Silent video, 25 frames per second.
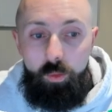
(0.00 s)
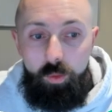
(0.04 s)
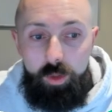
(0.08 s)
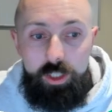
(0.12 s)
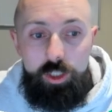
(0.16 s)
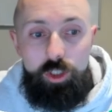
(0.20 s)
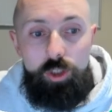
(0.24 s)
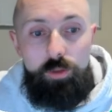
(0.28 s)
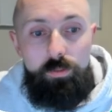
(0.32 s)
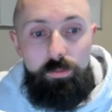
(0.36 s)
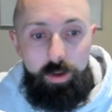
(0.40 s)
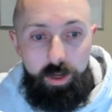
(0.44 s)

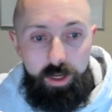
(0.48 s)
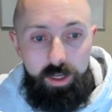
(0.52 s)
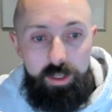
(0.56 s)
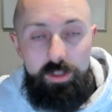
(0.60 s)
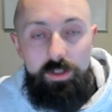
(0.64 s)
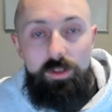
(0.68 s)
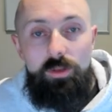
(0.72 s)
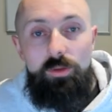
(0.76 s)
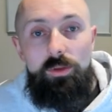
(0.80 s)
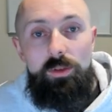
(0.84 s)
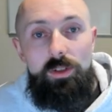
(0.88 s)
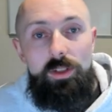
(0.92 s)
which
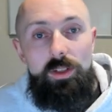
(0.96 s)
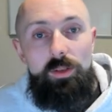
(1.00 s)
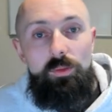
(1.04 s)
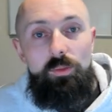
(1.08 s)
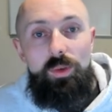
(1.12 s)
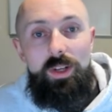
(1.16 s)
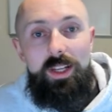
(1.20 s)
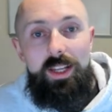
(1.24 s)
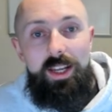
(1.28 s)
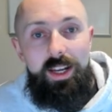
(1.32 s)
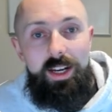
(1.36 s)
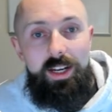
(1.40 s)
parcels did
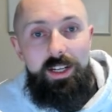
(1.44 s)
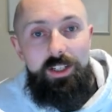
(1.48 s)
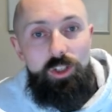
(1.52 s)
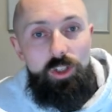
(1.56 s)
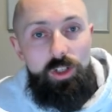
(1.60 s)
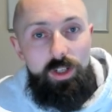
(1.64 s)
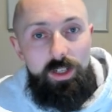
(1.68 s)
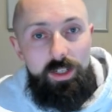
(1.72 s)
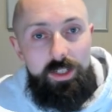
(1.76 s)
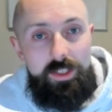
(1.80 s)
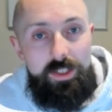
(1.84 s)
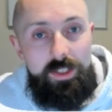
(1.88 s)
we
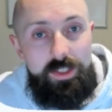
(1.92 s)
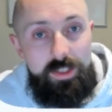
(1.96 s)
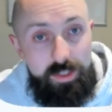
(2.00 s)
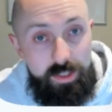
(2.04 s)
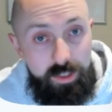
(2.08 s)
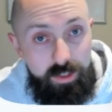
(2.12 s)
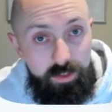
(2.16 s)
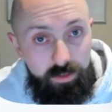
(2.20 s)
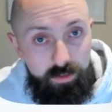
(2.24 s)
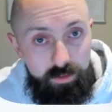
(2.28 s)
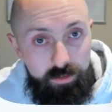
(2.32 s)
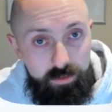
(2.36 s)
actually
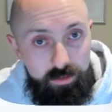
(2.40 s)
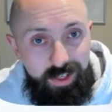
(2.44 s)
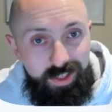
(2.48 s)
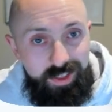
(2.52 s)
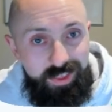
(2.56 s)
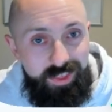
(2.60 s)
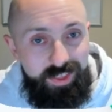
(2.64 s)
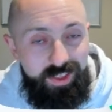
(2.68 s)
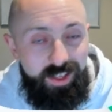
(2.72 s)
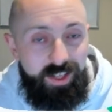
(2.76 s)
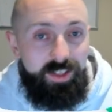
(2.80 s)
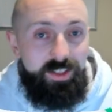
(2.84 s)
sell?
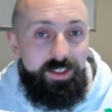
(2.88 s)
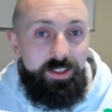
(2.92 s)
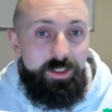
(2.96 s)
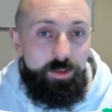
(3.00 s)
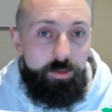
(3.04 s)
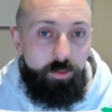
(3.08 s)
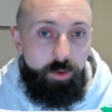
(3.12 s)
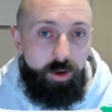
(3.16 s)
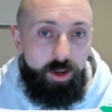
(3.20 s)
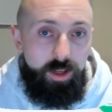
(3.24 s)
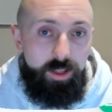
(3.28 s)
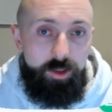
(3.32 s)
And that
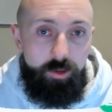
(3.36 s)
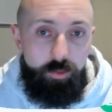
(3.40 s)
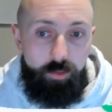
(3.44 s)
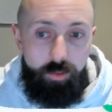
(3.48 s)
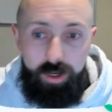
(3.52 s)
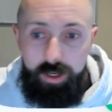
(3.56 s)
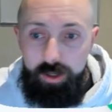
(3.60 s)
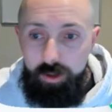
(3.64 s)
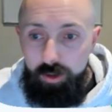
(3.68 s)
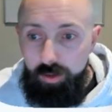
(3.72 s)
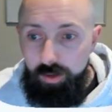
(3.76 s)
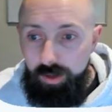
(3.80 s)
is why the
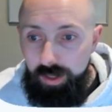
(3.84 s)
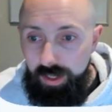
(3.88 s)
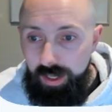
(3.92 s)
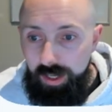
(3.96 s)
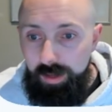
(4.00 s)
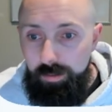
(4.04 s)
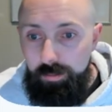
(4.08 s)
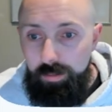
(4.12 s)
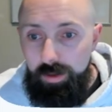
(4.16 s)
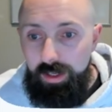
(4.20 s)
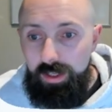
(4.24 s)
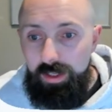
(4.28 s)
record
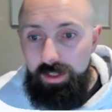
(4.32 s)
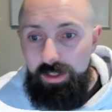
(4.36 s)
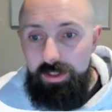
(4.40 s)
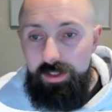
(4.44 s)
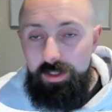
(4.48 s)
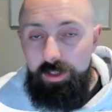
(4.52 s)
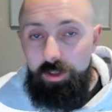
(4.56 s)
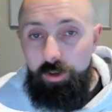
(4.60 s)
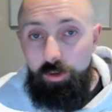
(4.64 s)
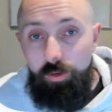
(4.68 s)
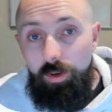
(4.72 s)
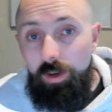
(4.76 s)
keeping
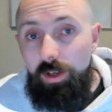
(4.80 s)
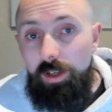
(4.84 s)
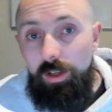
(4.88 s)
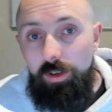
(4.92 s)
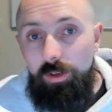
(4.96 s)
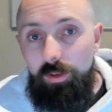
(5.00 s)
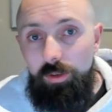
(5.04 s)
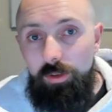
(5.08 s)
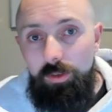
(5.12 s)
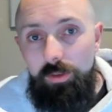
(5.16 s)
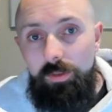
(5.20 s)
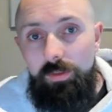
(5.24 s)
is
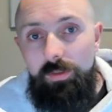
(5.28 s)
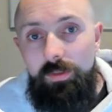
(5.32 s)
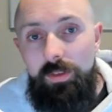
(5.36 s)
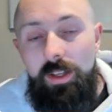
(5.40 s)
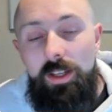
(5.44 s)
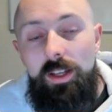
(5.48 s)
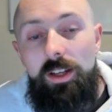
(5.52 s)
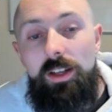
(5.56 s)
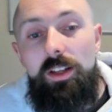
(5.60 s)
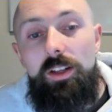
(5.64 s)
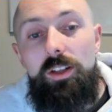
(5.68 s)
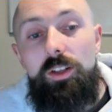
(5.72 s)
critical.
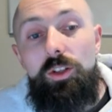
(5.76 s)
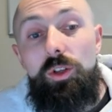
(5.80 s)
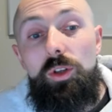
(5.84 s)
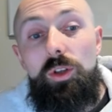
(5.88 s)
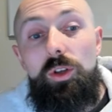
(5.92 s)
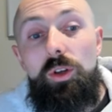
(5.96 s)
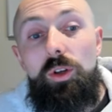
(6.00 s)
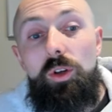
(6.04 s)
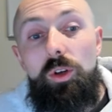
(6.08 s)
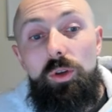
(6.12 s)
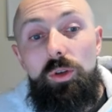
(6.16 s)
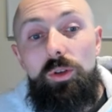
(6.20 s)
So
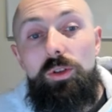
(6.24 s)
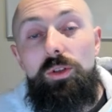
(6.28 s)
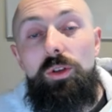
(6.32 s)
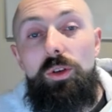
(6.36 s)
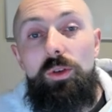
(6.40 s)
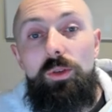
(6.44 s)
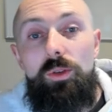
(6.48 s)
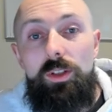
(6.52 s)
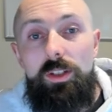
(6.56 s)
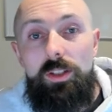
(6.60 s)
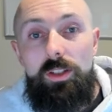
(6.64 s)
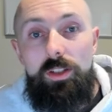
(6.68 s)
you could
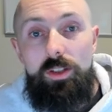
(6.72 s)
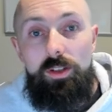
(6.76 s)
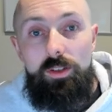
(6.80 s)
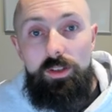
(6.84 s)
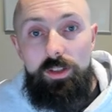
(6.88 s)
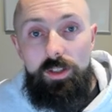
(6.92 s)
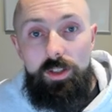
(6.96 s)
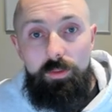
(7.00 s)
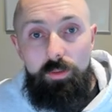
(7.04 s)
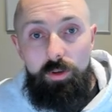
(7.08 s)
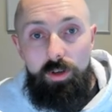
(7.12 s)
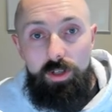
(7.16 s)
do this on a
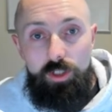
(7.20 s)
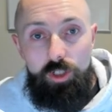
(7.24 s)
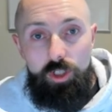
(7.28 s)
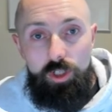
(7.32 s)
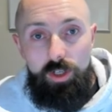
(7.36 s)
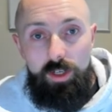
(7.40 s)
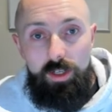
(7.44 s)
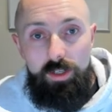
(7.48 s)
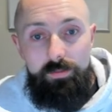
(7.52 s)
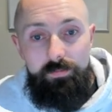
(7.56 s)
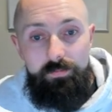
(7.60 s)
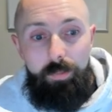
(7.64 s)

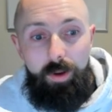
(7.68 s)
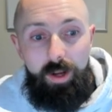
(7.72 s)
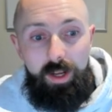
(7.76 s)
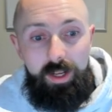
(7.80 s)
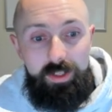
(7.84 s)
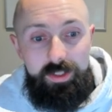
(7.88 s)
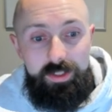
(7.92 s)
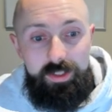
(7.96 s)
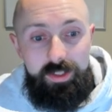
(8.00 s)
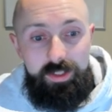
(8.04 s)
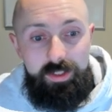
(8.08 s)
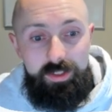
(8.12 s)
spreadsheet,
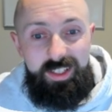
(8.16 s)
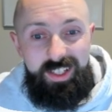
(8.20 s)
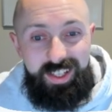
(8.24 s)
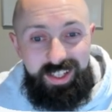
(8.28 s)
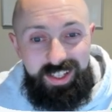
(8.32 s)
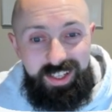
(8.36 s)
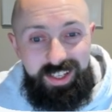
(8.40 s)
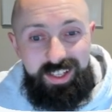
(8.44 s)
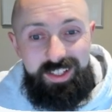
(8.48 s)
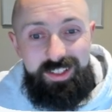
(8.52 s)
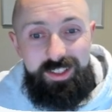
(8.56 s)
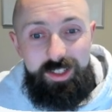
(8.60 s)
but
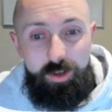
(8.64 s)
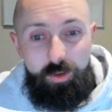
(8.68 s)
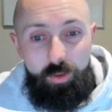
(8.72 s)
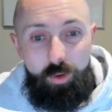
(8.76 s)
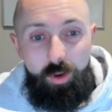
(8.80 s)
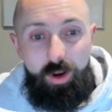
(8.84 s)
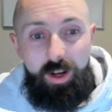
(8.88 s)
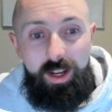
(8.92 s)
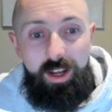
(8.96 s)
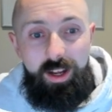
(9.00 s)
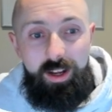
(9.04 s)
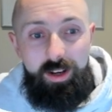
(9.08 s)
it gets
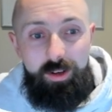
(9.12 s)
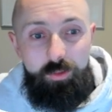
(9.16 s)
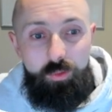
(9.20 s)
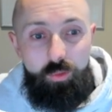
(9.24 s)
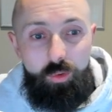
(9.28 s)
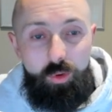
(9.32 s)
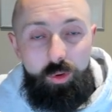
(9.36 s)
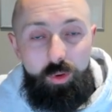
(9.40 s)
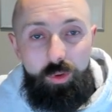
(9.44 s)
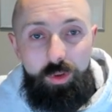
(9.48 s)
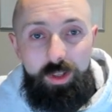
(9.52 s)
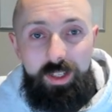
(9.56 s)
quite
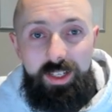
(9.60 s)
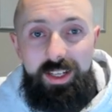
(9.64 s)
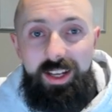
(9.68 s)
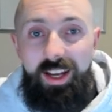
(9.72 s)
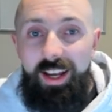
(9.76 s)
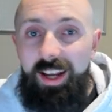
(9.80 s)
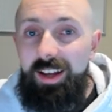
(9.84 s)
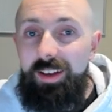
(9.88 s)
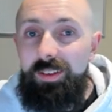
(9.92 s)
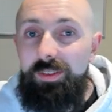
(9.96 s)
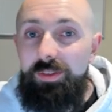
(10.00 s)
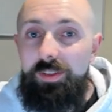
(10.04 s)
unruly
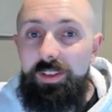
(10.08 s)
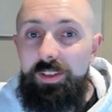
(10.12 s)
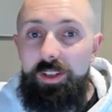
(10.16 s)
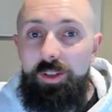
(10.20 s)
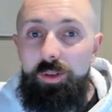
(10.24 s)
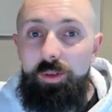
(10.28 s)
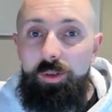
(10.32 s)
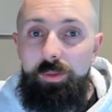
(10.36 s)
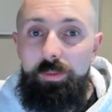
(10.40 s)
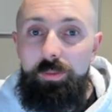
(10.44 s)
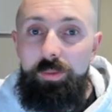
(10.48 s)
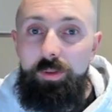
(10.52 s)
after
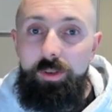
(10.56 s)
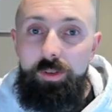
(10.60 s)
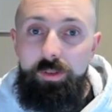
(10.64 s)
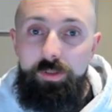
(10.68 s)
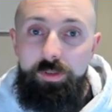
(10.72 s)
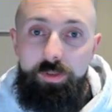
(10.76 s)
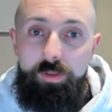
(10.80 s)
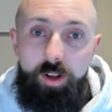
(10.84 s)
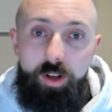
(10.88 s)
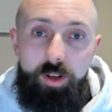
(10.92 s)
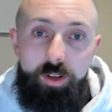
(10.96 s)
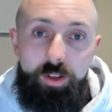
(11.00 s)
your
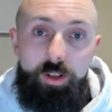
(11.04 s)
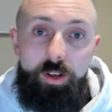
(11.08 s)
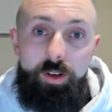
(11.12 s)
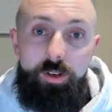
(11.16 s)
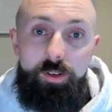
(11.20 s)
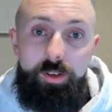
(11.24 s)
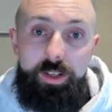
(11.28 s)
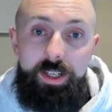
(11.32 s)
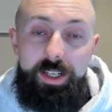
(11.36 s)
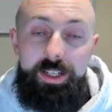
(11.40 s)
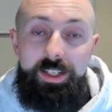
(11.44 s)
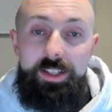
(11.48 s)

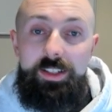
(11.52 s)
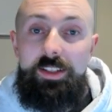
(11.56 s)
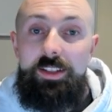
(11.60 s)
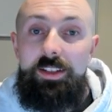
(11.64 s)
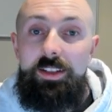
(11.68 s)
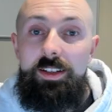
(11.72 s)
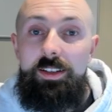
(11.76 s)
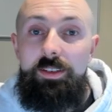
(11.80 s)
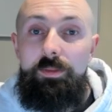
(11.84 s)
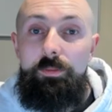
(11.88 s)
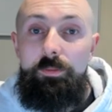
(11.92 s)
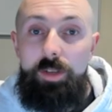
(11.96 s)
portfolio gets
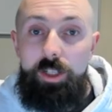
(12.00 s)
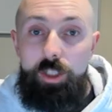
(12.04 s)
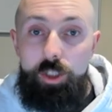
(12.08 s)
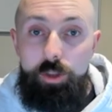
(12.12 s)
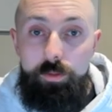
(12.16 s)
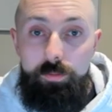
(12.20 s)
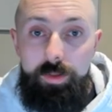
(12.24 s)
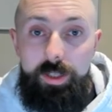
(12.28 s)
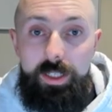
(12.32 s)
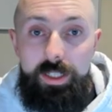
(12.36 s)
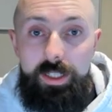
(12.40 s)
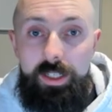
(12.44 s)

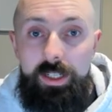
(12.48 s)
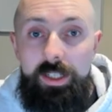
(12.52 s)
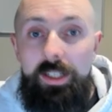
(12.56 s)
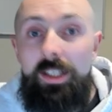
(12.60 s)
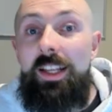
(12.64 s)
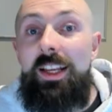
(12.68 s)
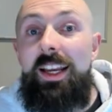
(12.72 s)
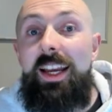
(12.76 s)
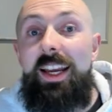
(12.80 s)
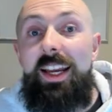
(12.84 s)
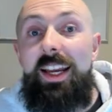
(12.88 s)
much bigger